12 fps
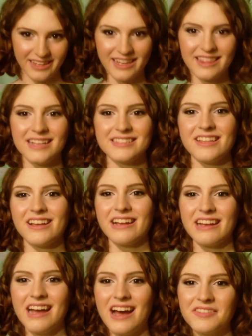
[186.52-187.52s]
think that's long
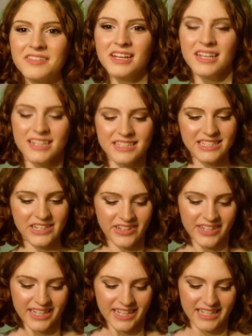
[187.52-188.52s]
enough.
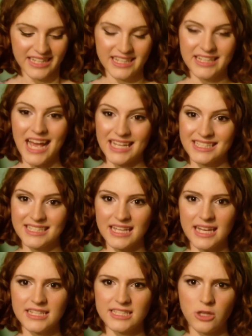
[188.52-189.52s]
So yes,
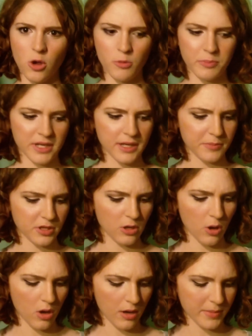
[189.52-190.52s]
let us open up the
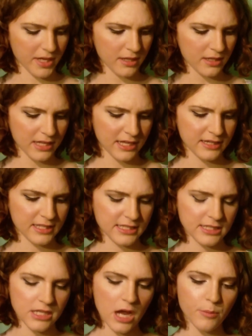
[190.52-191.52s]
comic, and this
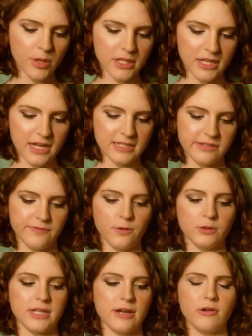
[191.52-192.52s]
is not one that has a
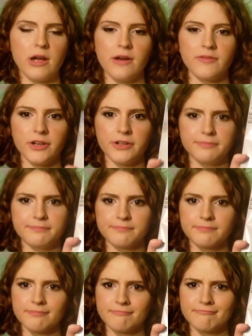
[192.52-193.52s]
fold-out cover.
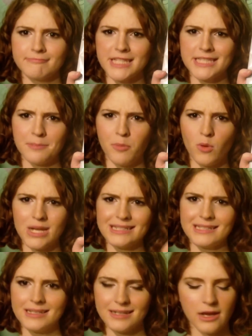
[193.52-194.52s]

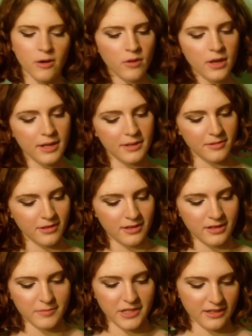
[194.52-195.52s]
Disappointed, no.
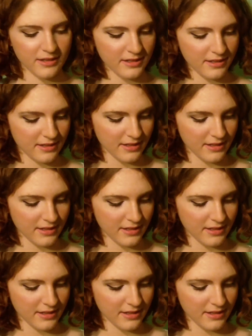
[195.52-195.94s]
But